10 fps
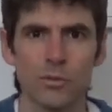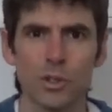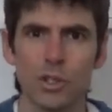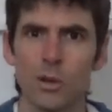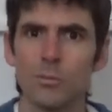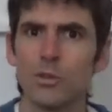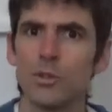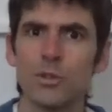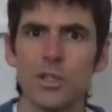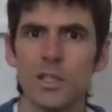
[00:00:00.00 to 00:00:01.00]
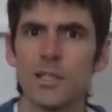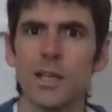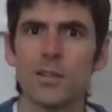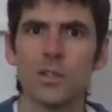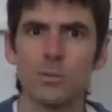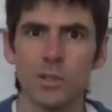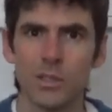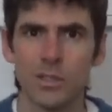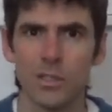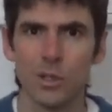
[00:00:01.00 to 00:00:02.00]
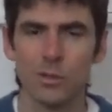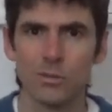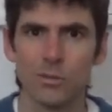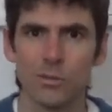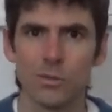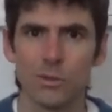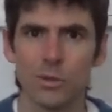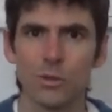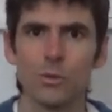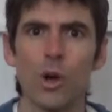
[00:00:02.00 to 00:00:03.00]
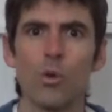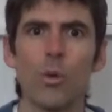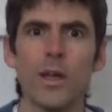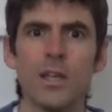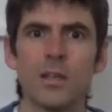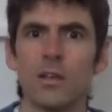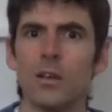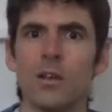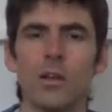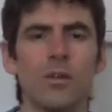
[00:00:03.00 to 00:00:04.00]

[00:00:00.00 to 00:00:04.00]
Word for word: to come to the sensibility of, to awake